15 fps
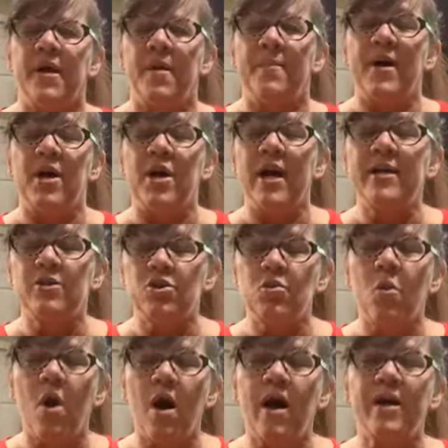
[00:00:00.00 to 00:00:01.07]
butternut
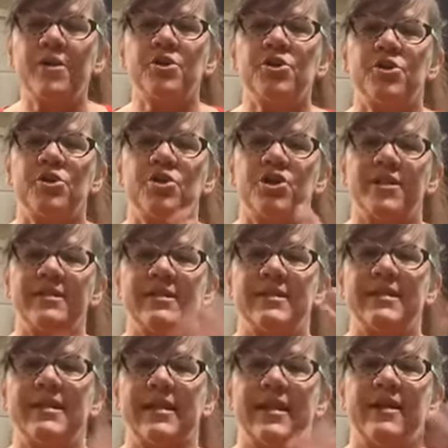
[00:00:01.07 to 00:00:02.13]
squash, just
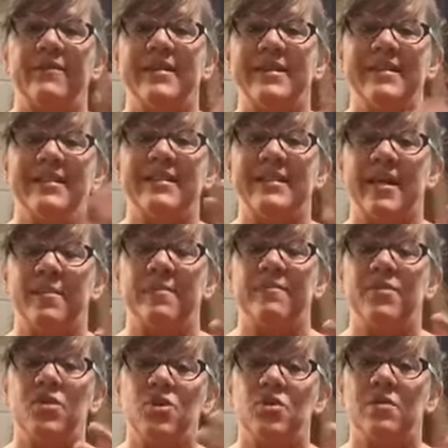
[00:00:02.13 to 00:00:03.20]
to give it
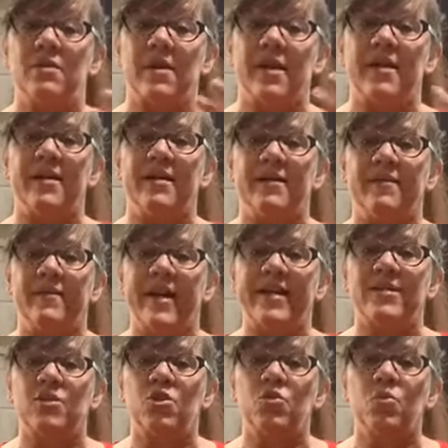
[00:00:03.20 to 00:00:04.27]
some
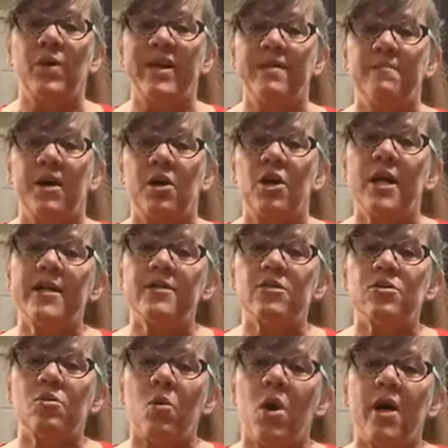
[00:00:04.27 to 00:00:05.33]
that sweet butternut
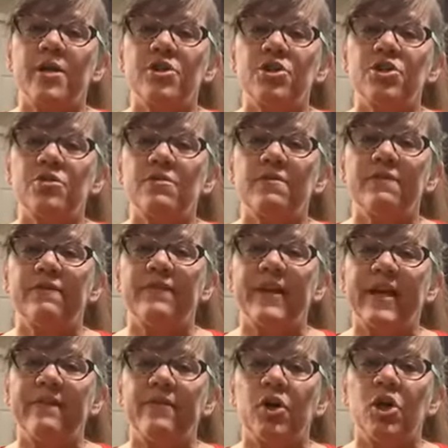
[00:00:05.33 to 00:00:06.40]
squash
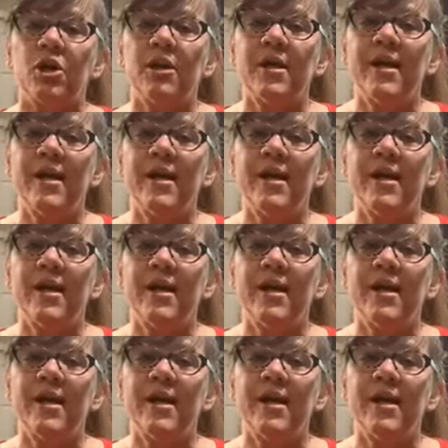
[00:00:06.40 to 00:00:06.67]
flavor.